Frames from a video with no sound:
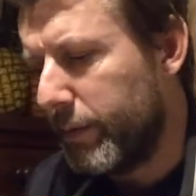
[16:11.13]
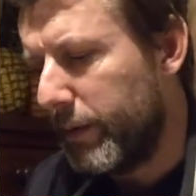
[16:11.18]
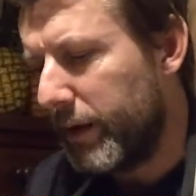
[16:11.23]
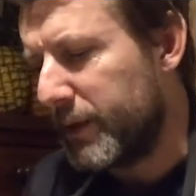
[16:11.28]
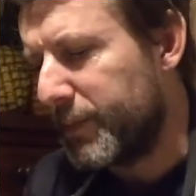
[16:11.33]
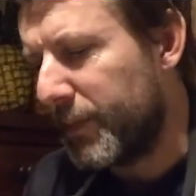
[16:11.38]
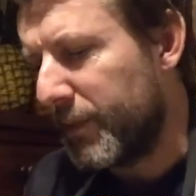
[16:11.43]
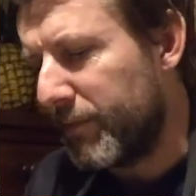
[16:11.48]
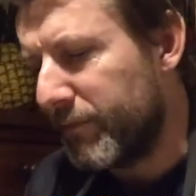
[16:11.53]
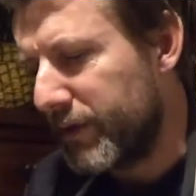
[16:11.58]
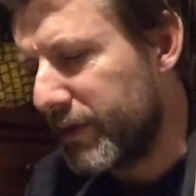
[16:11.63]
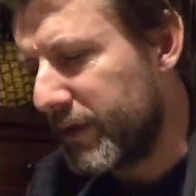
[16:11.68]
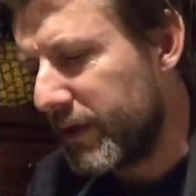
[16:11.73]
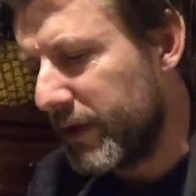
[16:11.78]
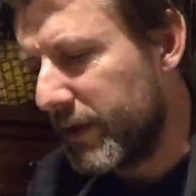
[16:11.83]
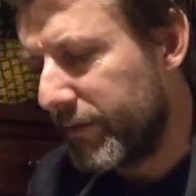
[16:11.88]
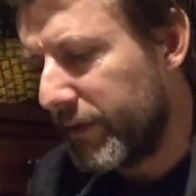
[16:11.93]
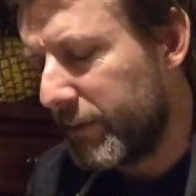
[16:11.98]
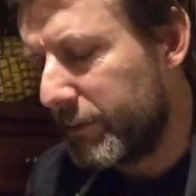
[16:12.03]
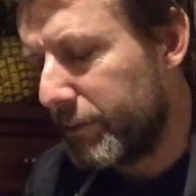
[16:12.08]
has
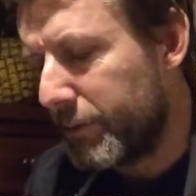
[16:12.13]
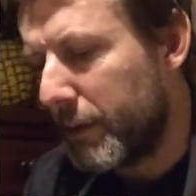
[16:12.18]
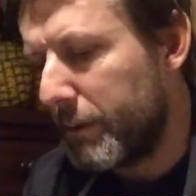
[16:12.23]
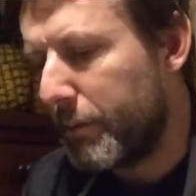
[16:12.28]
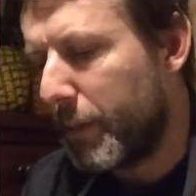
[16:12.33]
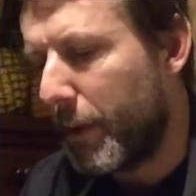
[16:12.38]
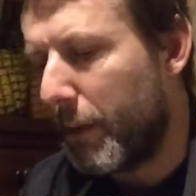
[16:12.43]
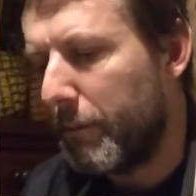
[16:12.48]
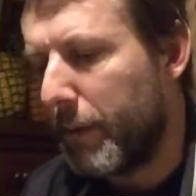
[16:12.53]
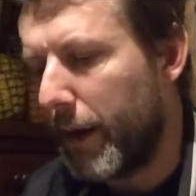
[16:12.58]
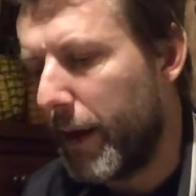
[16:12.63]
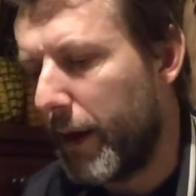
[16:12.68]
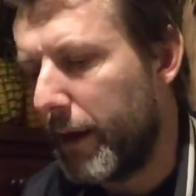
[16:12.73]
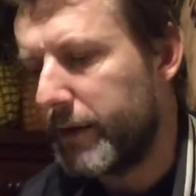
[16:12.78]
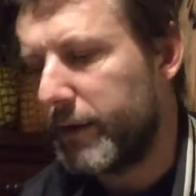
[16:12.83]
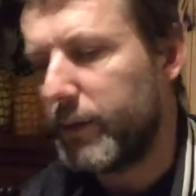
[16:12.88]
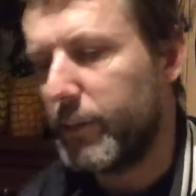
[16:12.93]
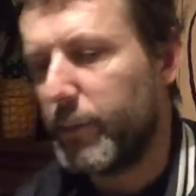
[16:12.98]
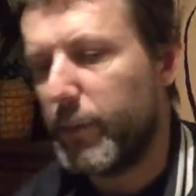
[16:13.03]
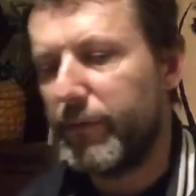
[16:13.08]
been
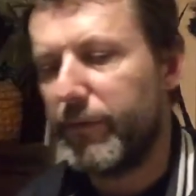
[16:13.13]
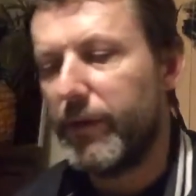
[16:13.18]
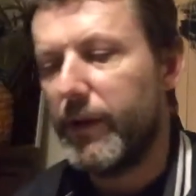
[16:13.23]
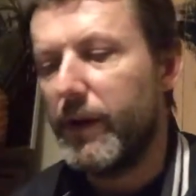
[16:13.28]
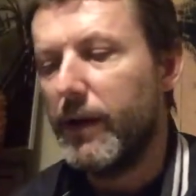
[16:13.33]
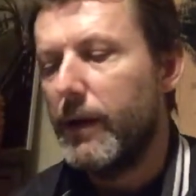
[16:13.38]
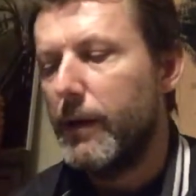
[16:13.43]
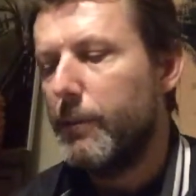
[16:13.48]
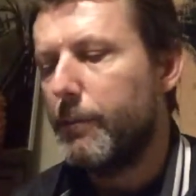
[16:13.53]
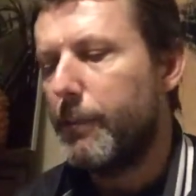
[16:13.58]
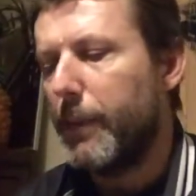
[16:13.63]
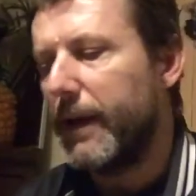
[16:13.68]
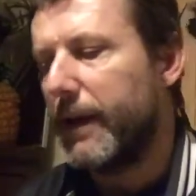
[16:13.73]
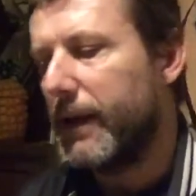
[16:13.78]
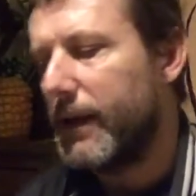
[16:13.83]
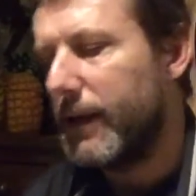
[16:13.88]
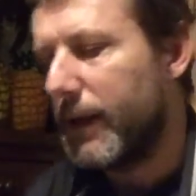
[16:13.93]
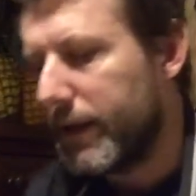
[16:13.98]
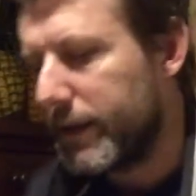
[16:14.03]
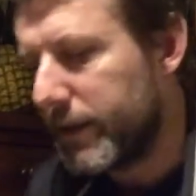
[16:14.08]
bombarded with
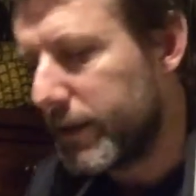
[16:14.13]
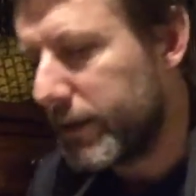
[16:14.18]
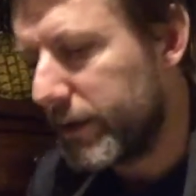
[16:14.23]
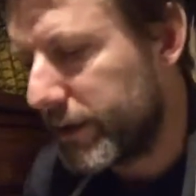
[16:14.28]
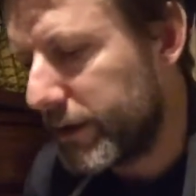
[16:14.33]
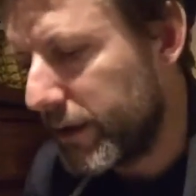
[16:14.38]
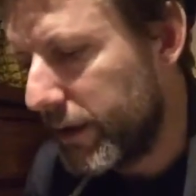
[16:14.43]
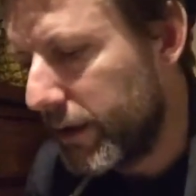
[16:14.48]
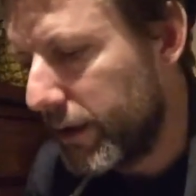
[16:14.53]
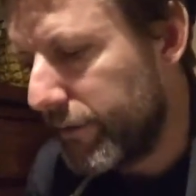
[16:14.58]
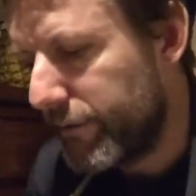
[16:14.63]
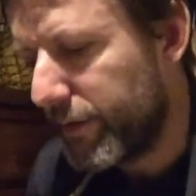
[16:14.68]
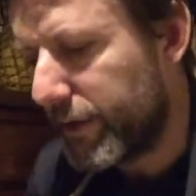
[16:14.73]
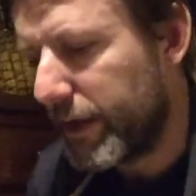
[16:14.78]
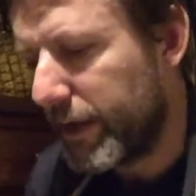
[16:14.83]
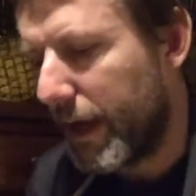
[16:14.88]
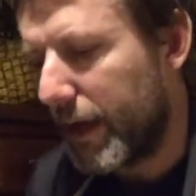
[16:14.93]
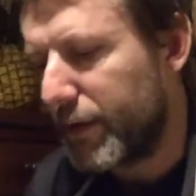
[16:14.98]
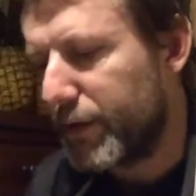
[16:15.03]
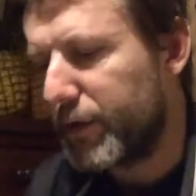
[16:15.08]
begging letters for
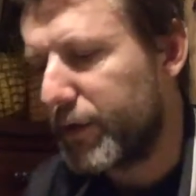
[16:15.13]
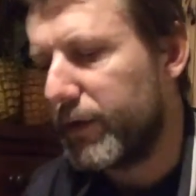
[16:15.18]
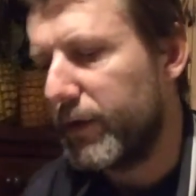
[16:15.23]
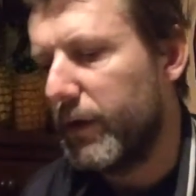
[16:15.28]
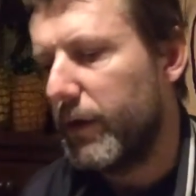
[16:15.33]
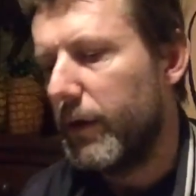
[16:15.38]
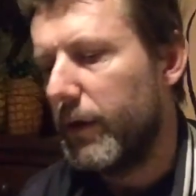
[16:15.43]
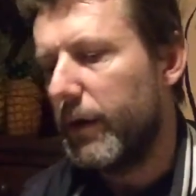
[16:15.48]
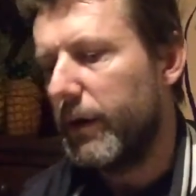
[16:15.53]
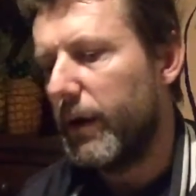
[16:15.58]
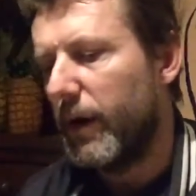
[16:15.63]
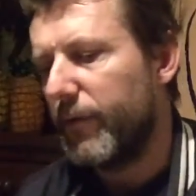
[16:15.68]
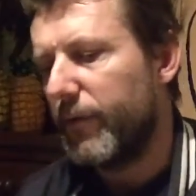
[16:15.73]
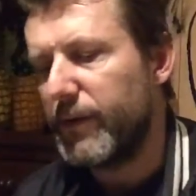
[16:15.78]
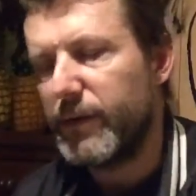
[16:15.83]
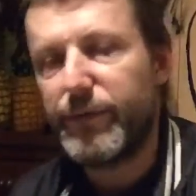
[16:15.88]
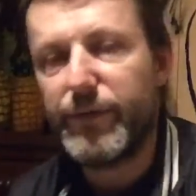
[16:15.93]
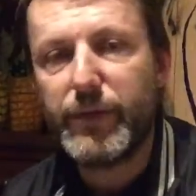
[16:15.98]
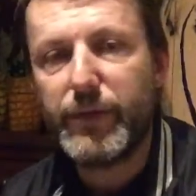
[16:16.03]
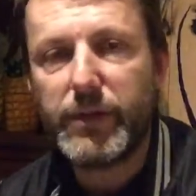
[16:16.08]
cash and
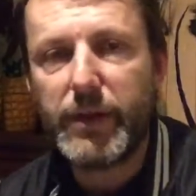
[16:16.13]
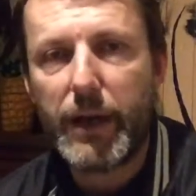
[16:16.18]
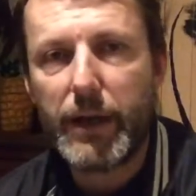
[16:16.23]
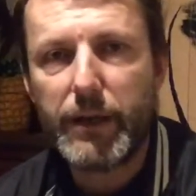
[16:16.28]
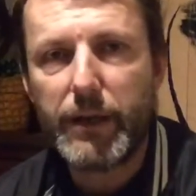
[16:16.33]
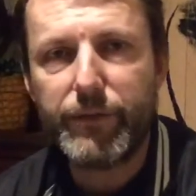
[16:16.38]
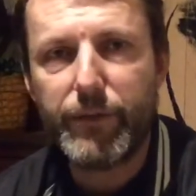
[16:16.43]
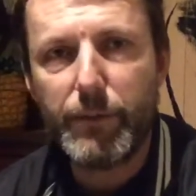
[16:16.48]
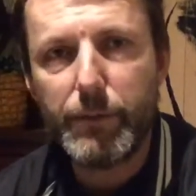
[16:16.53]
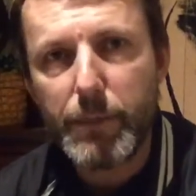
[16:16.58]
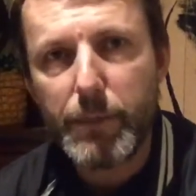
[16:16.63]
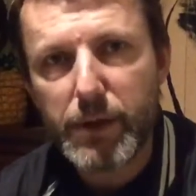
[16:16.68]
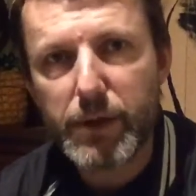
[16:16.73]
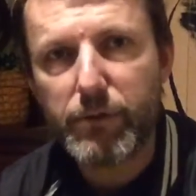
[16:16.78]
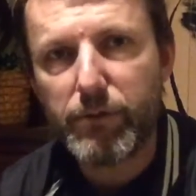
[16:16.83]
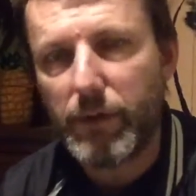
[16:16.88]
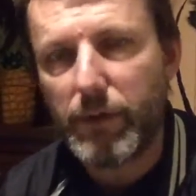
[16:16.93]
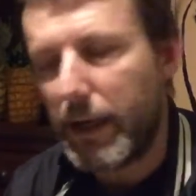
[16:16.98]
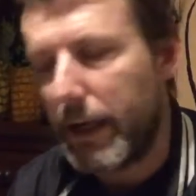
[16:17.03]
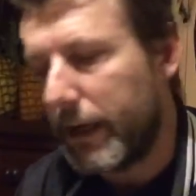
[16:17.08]
offers for sex from
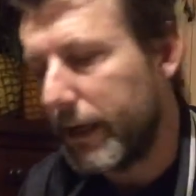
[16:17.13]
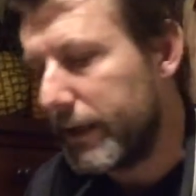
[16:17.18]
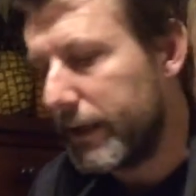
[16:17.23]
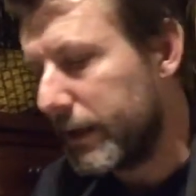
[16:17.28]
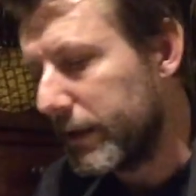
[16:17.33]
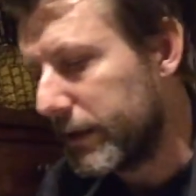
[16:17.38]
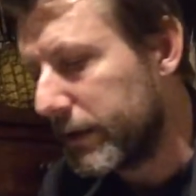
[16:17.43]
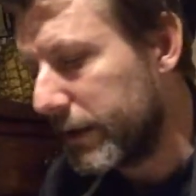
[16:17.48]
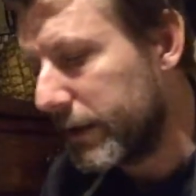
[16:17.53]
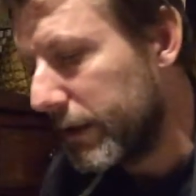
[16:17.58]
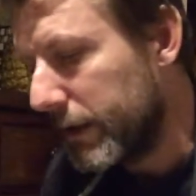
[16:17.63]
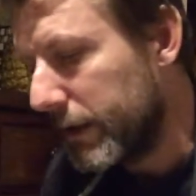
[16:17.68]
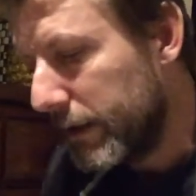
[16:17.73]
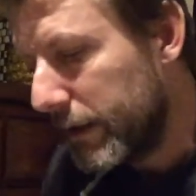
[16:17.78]
mystery ladies.